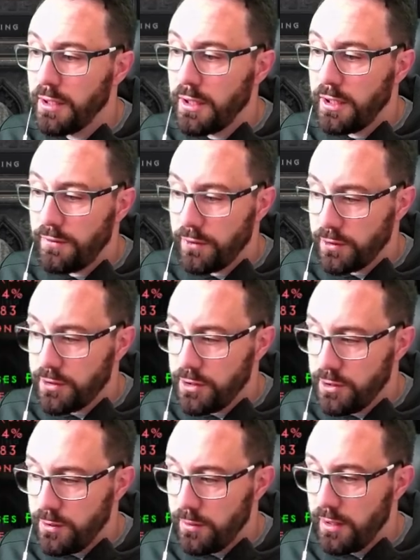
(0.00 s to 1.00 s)
you've got to
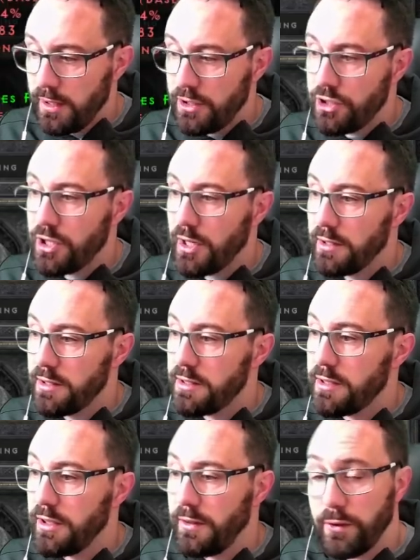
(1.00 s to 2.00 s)
do
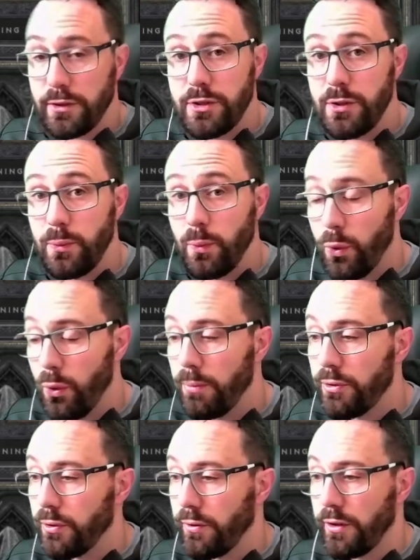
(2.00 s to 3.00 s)
Enchant, you've got to do
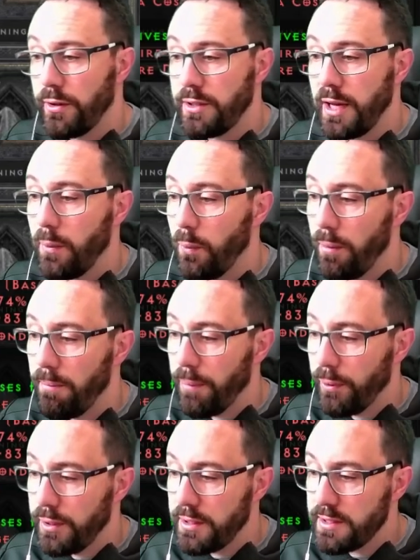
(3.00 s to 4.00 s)
Warmth. All of those get 1
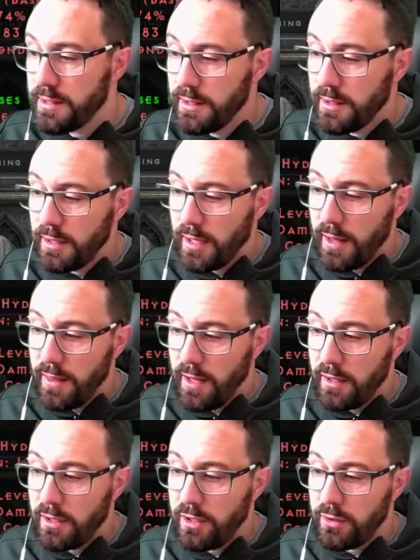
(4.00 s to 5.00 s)
point, and
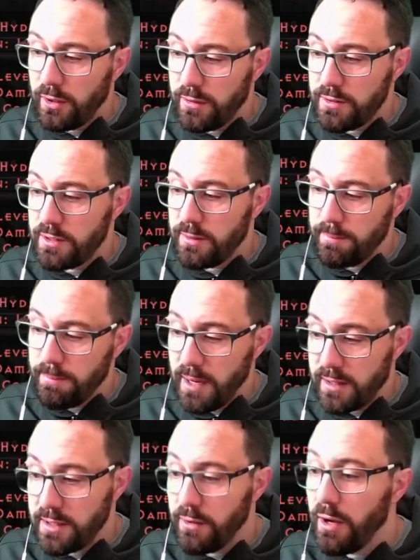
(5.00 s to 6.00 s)
then you're going to
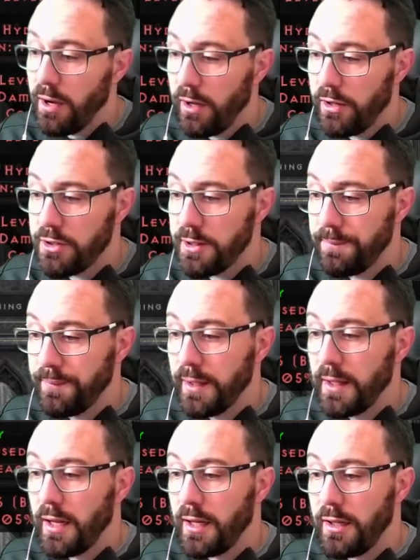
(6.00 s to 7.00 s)
max out Hydra,
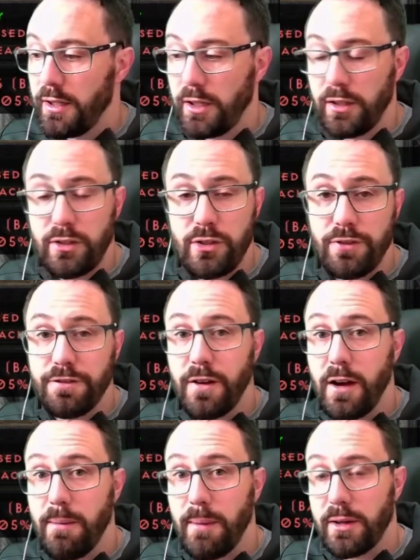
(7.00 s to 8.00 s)
and then you're going to do
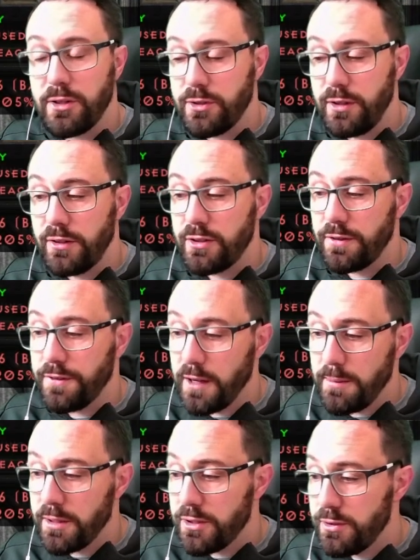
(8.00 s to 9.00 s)
Fire Mastery. So Fire
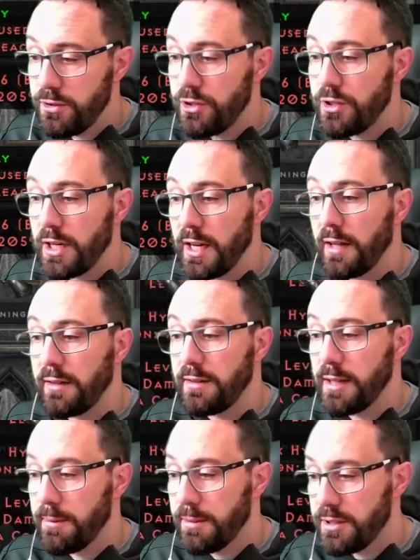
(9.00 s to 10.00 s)
Mastery is just going to add
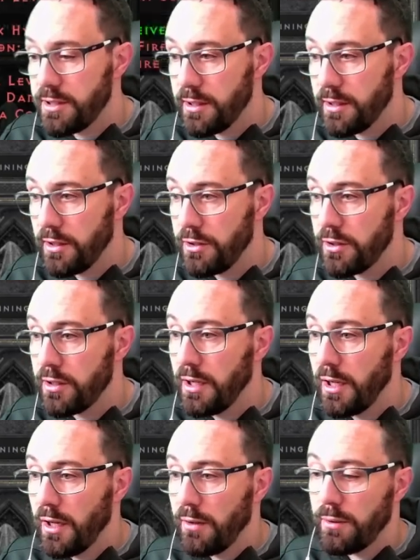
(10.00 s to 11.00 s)
damage to Hydra,
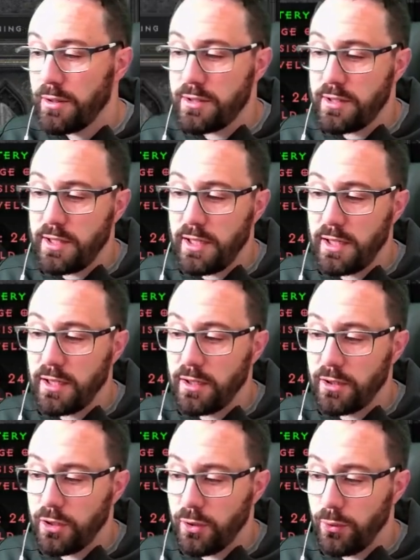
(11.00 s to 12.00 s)
whereas the
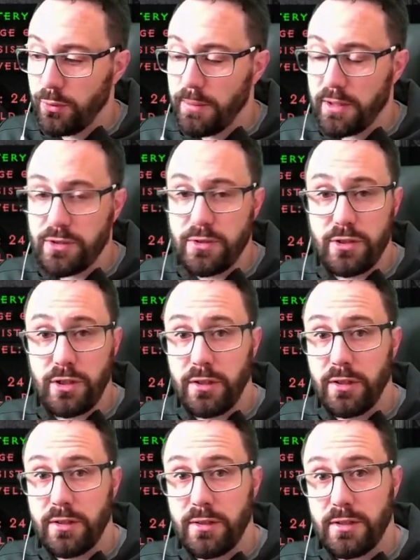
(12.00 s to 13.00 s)
Cold Mastery is going
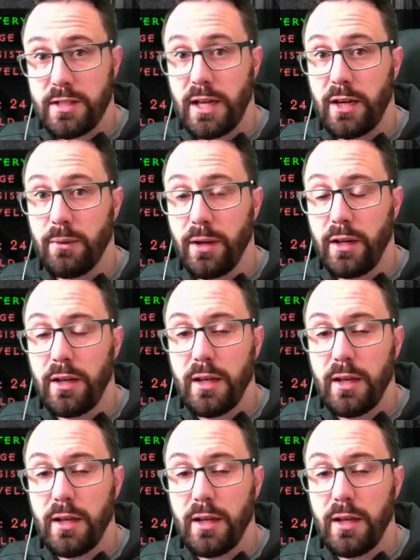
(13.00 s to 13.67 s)
to take away